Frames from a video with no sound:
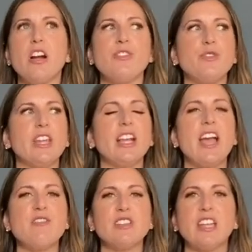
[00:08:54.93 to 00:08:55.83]
I feel like I
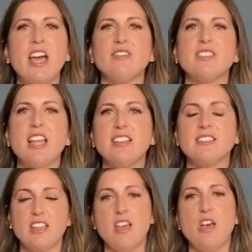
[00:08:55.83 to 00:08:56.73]
really have a
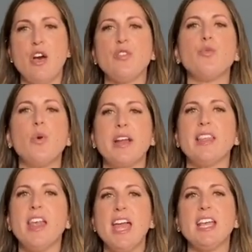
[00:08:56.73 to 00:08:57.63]
sense of what I
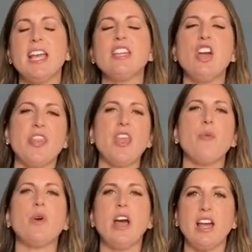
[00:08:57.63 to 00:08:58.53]
like, and not that
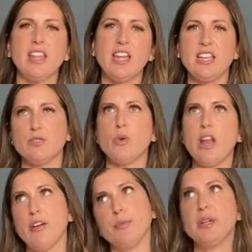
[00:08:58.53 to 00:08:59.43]
what I like is what
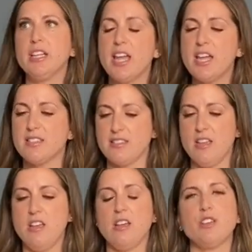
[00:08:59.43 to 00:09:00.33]
everybody likes,
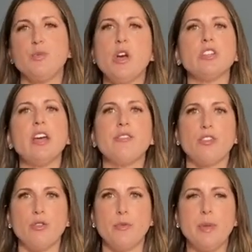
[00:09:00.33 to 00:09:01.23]
because we all have
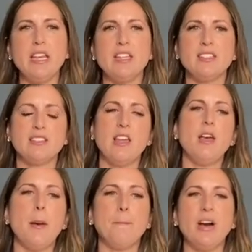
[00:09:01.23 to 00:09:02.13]
our own opinions,
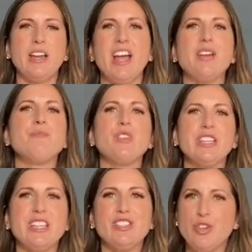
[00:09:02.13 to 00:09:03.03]
but I'm
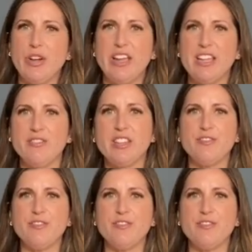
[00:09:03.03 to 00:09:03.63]
really enjoying giving the